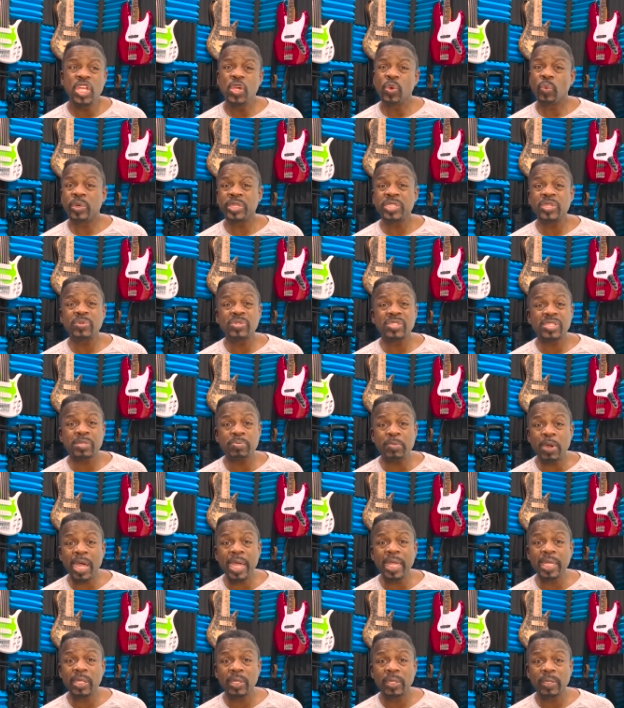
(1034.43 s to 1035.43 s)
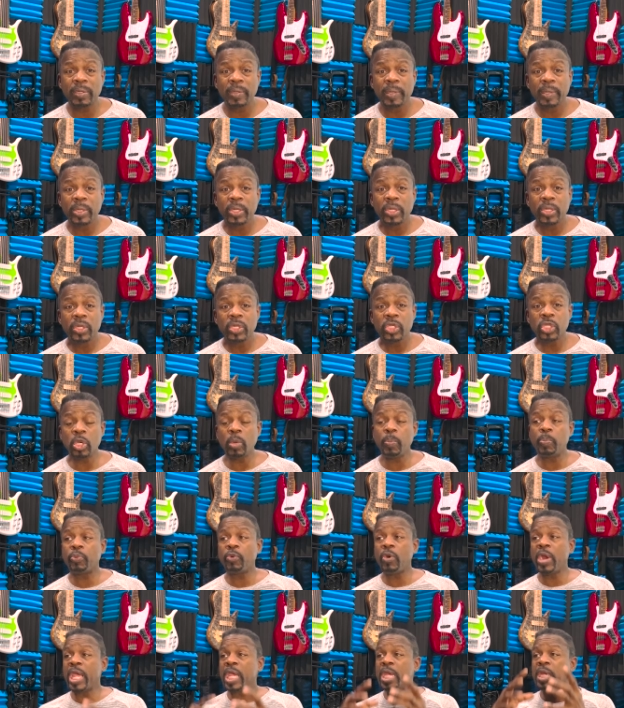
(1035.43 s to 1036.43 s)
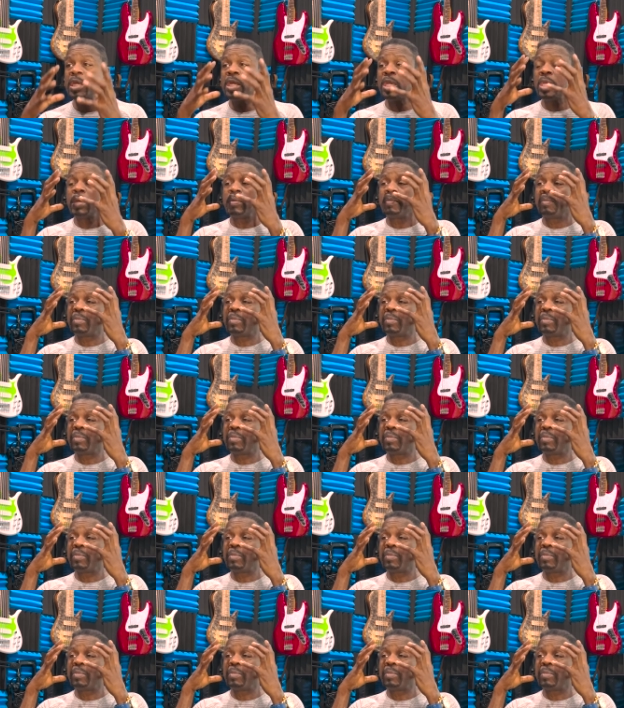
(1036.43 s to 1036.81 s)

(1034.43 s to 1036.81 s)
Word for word: When you smile, your brain,